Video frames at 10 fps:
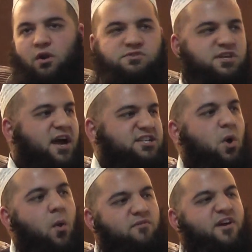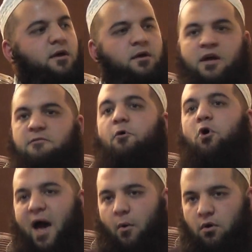We don't see eye to eye. We've had a
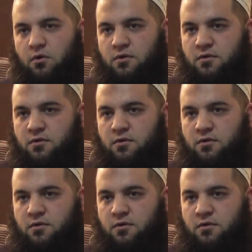fallout